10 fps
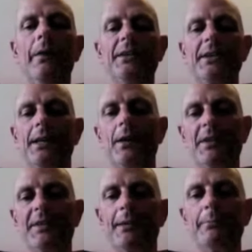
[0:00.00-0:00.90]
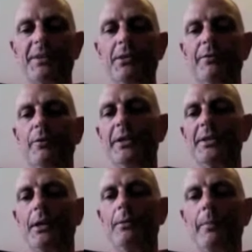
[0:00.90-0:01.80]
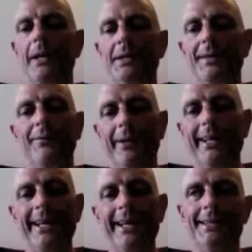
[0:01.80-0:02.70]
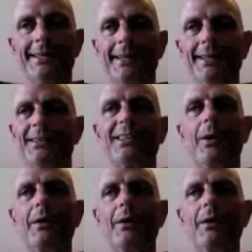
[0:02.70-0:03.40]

There's a lovely timbre to your voice that makes it very easy to listen to.